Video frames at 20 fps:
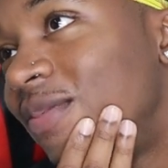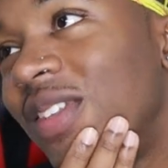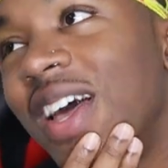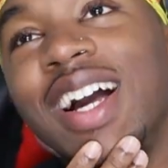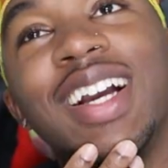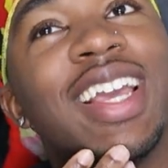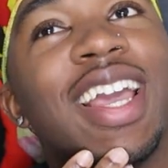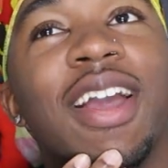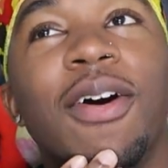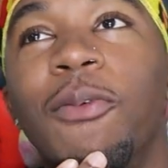I
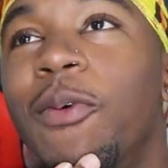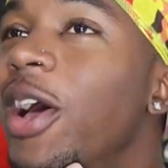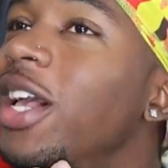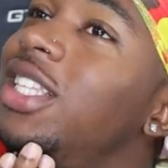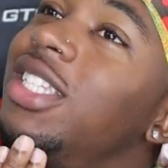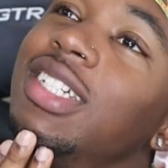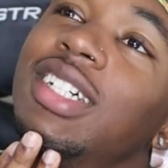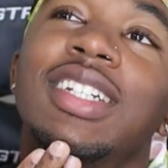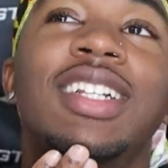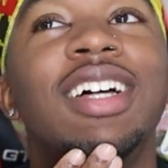can't
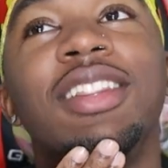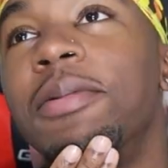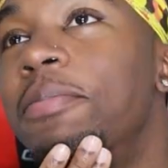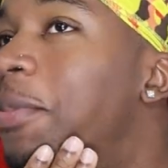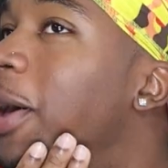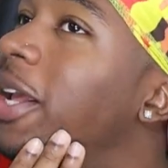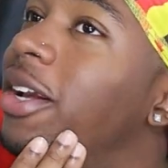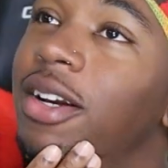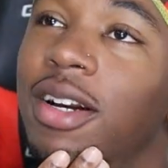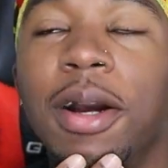wait till another
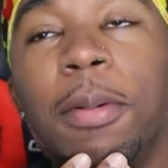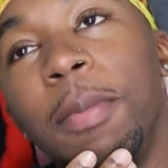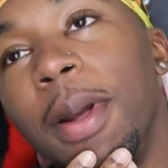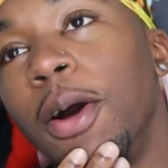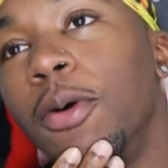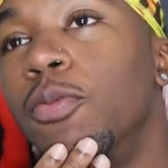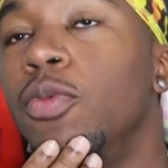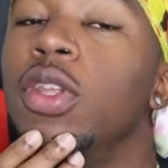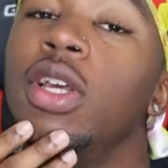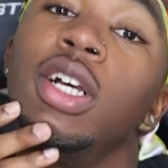banger come
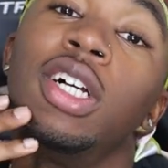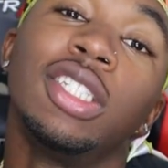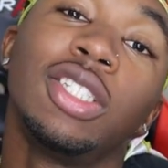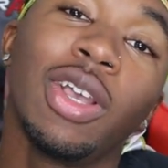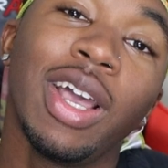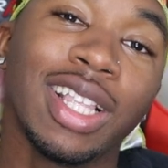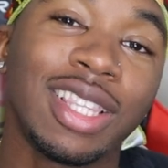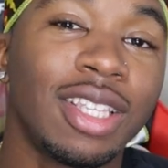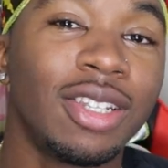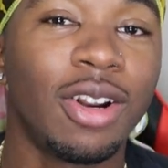out.
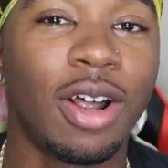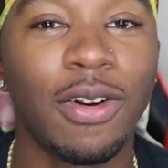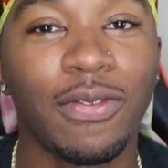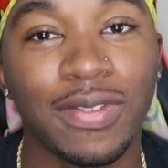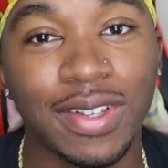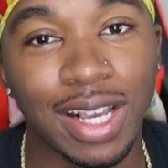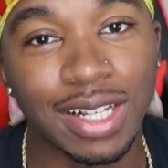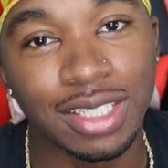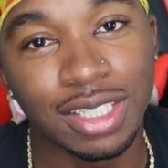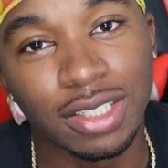So hit the
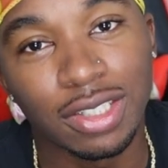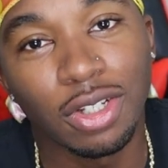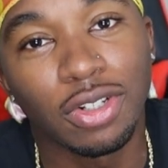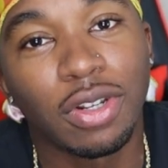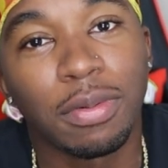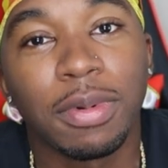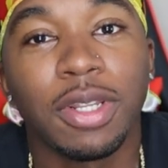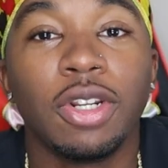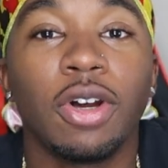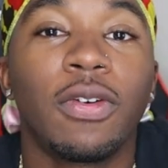notification so you
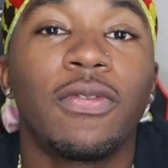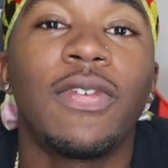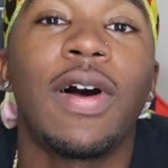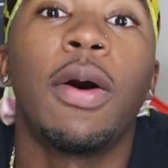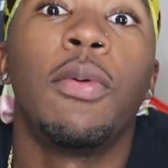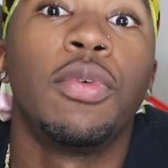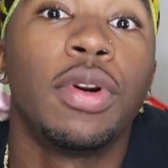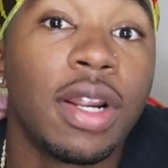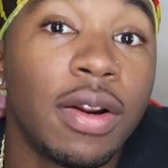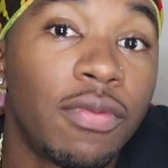can be
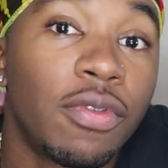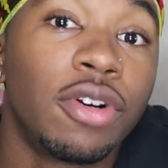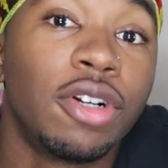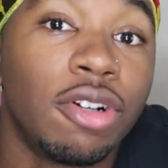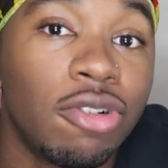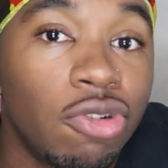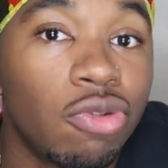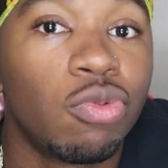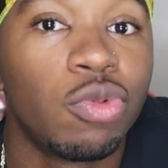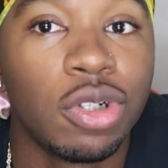notified whenever
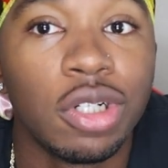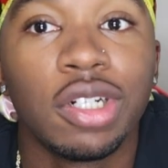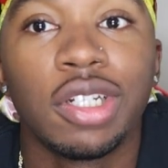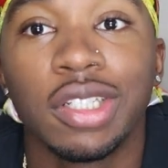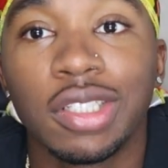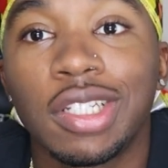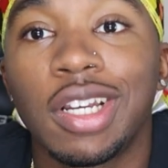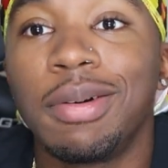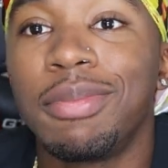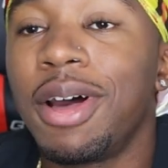another one
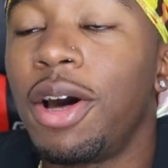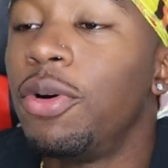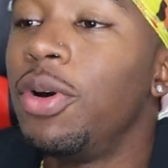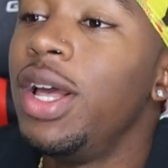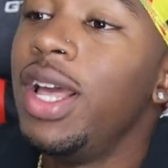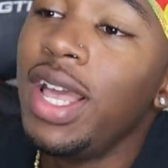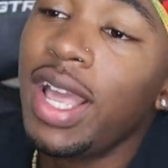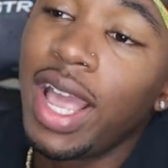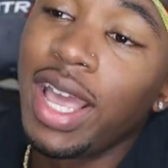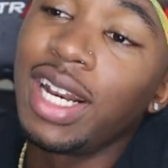does come out.
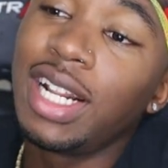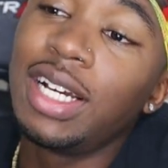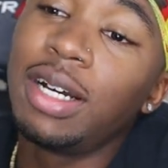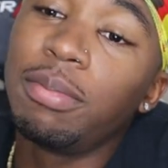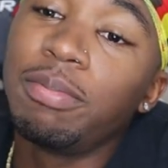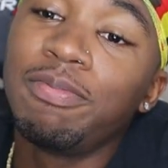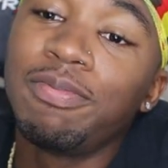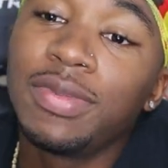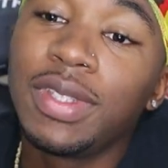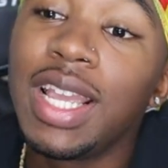And,
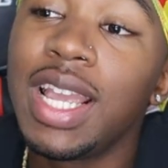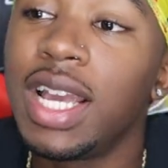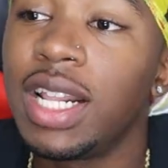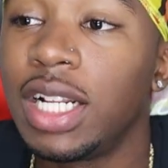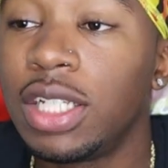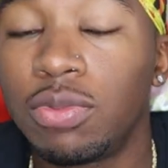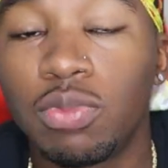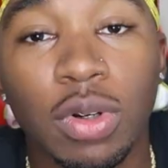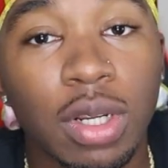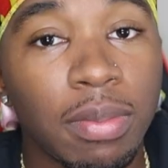um, yeah,
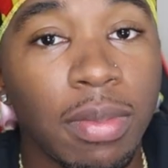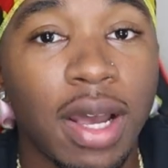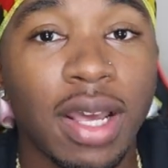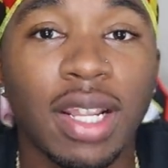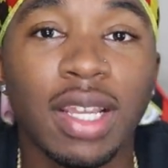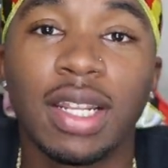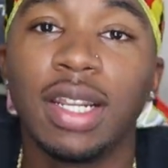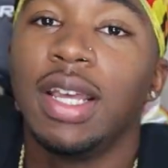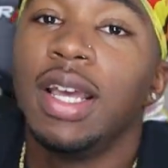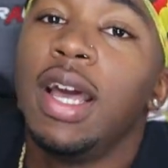that's pretty about
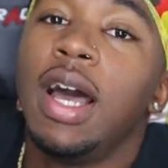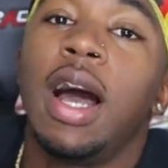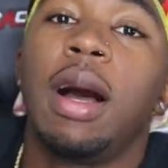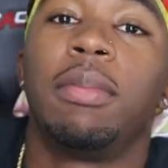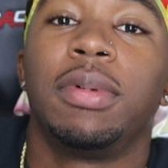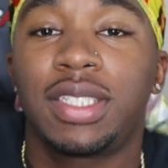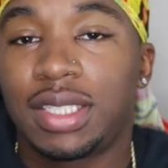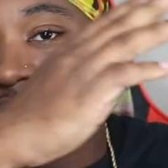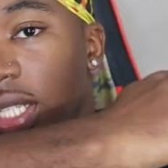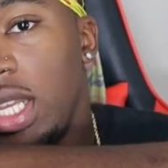it.
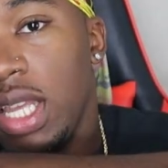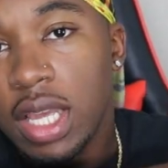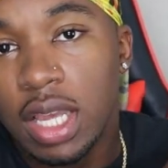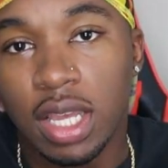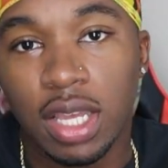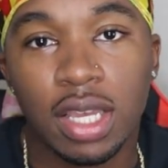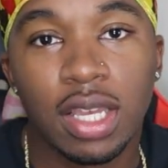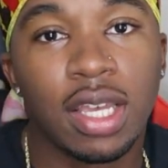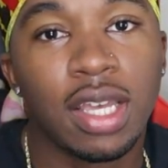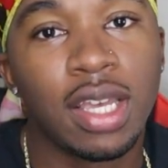I'ma see
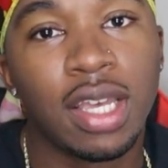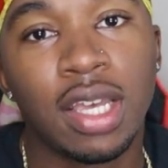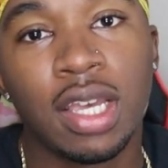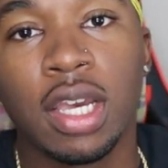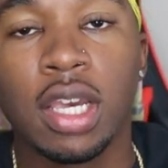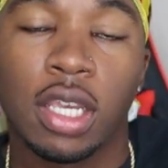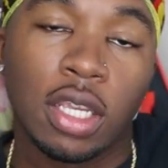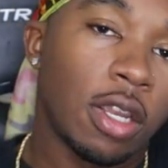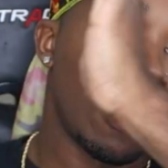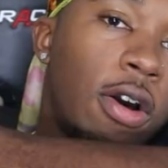
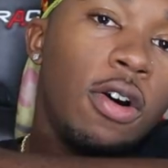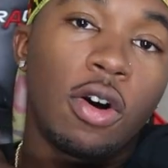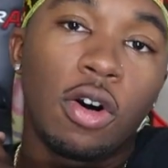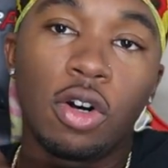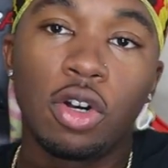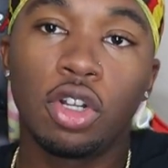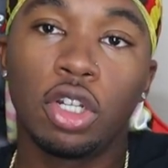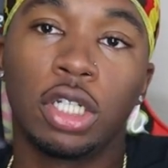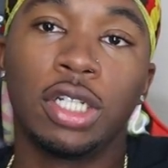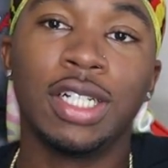
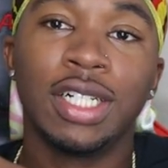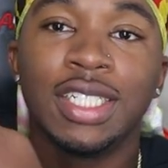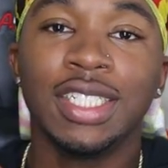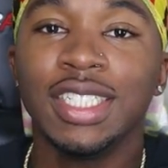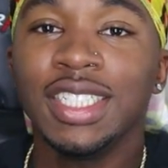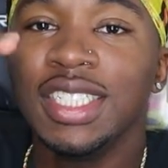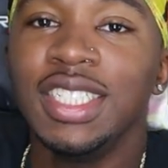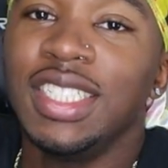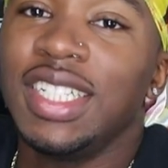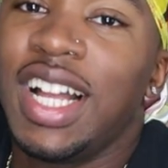y'all
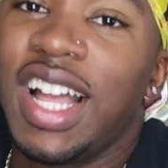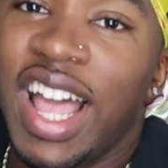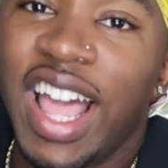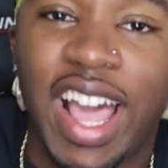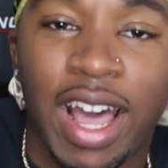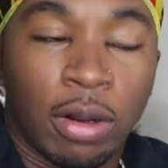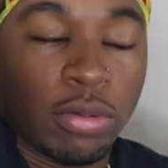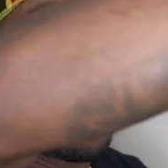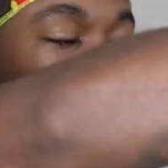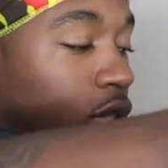
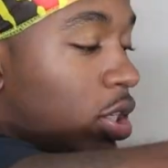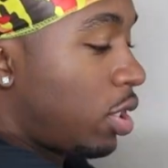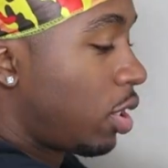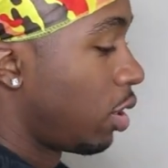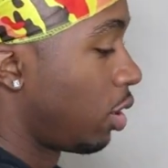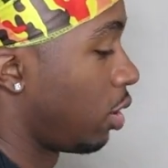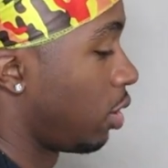out.